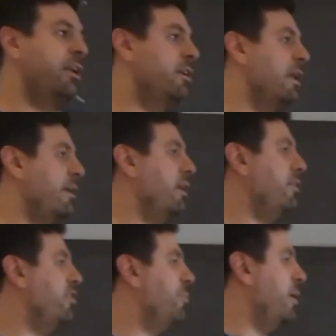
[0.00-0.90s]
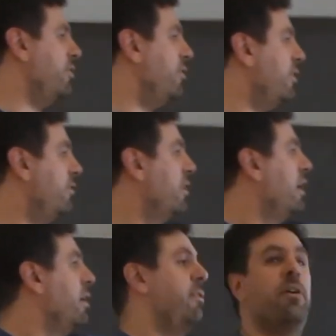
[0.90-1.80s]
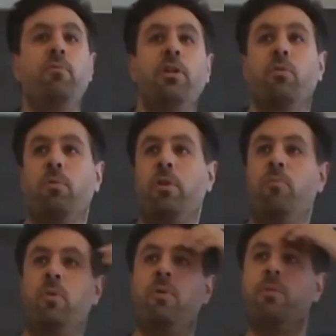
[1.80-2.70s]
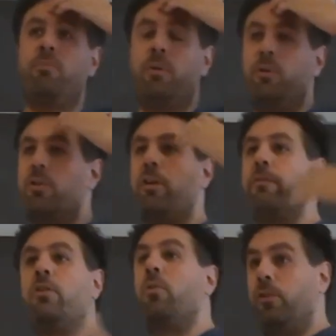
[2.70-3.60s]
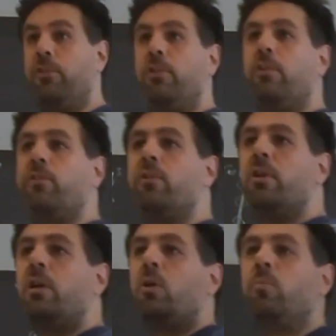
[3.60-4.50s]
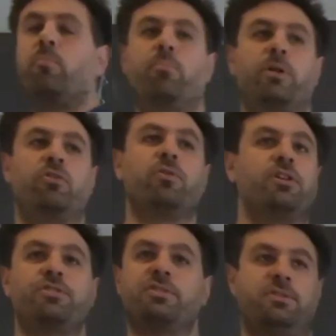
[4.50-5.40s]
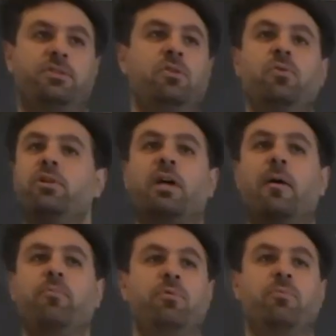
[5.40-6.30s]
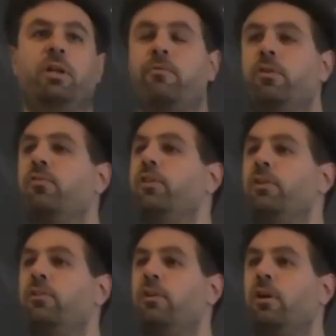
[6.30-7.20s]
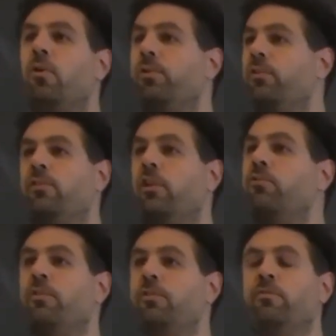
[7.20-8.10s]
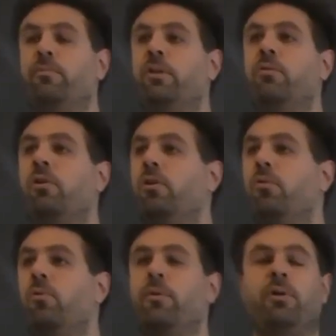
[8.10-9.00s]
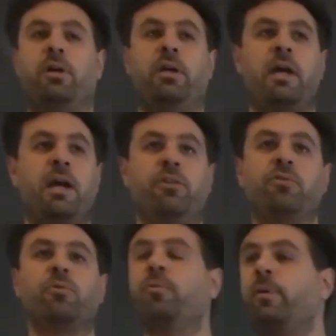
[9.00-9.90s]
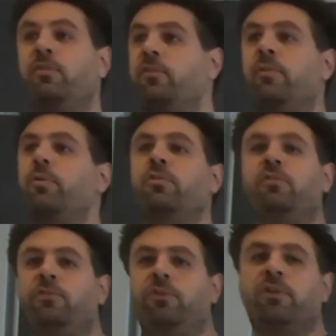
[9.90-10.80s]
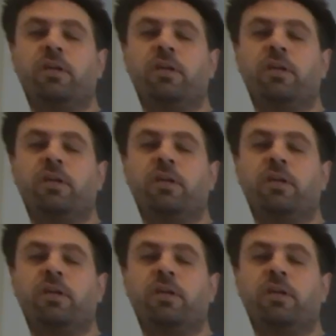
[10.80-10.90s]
Like these basic things, they're read-only. We will not have a course on this, but you can just look it up whenever you think, oh, this is interesting for me, or oh, I don't know the basics about this.